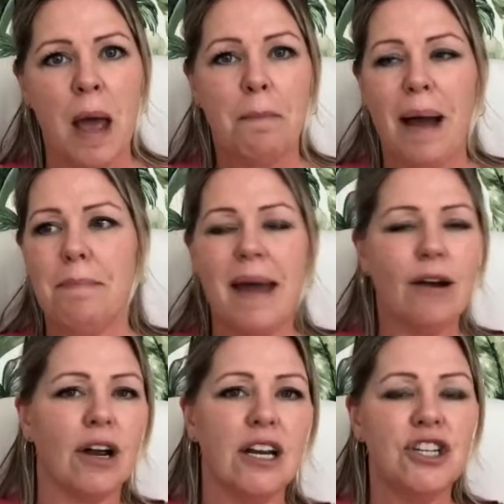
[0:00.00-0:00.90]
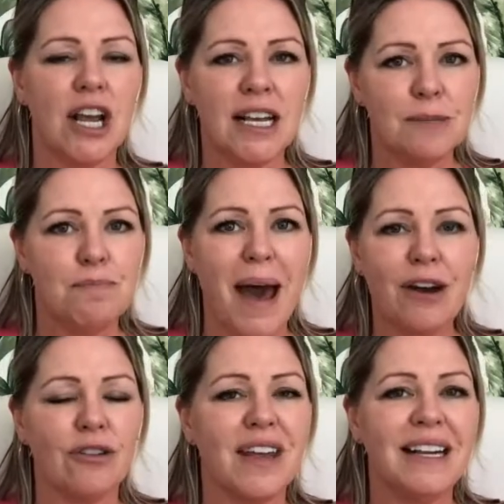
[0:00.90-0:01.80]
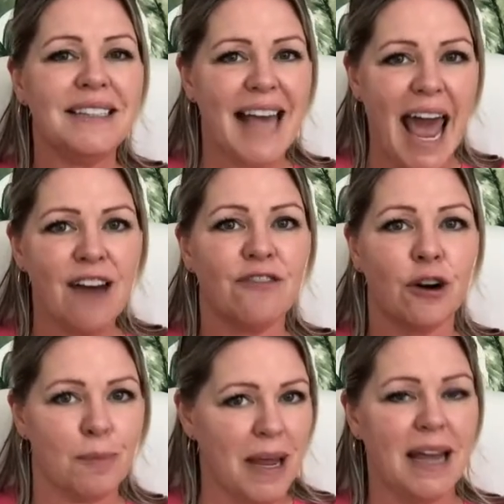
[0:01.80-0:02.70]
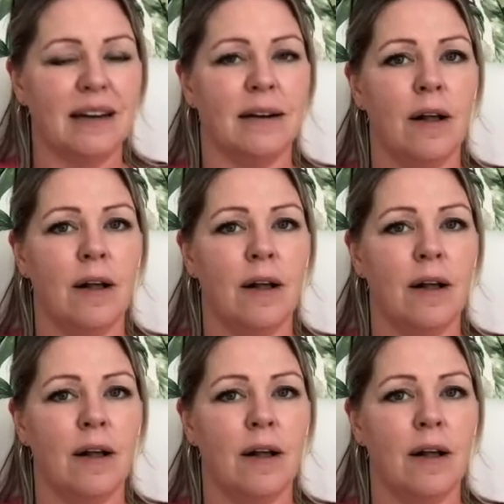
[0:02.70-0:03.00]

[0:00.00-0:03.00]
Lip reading: My marriage is better than it's ever been.